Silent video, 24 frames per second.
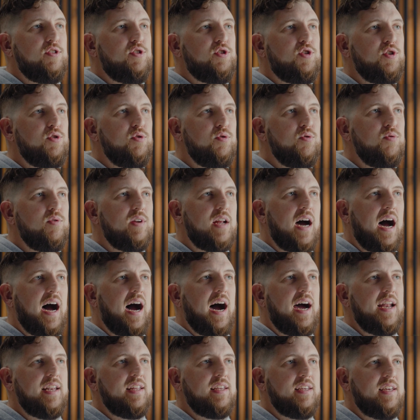do
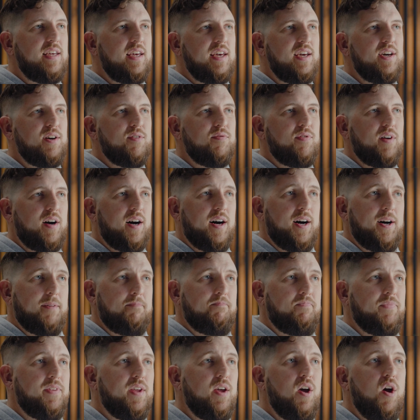not give
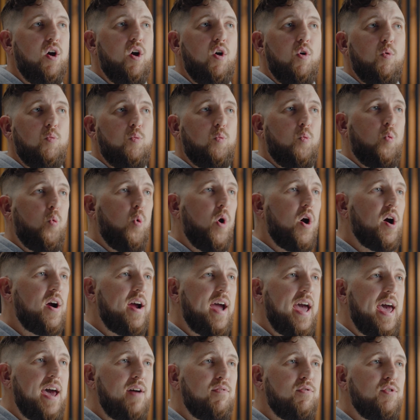up.
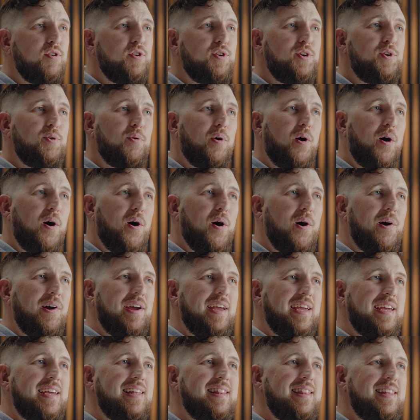Wherever you are
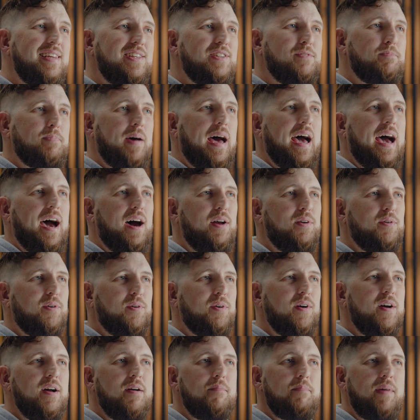in this
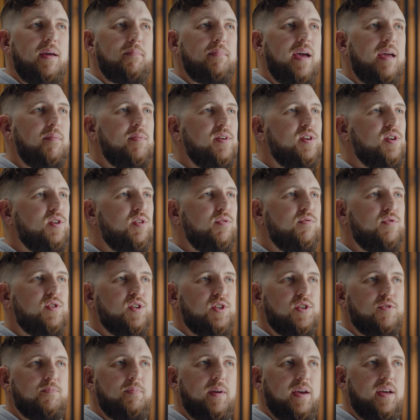battle, man, maybe you've
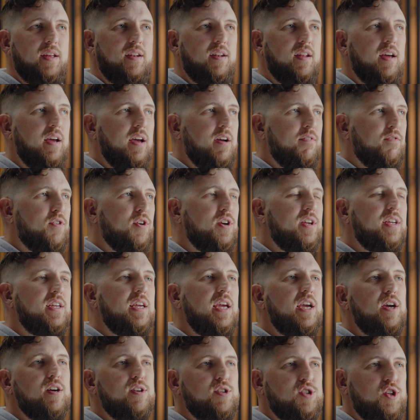just been, for
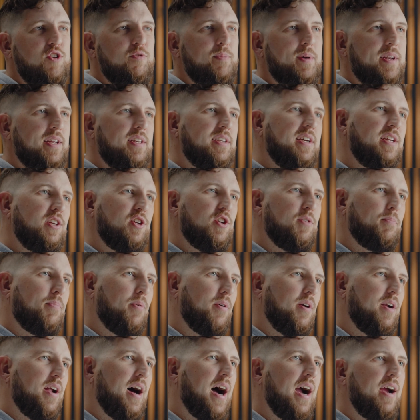years, you've been addicted to
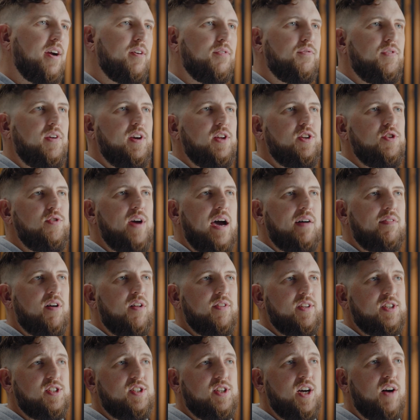pornography and you have all
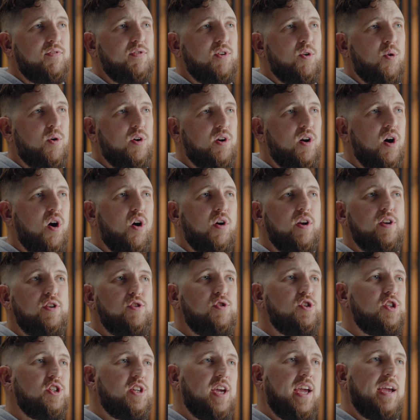this stuff going on and you
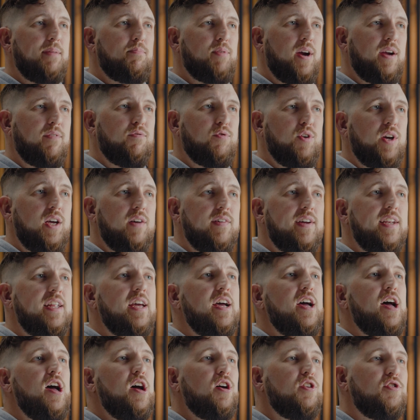just can't break free of it.
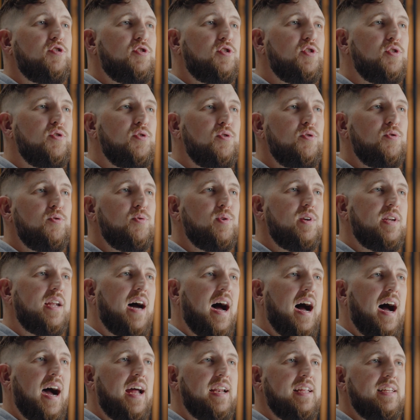Do
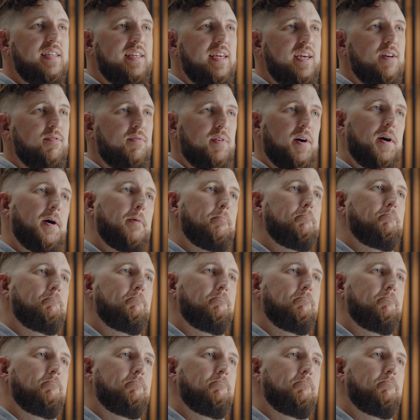not give up.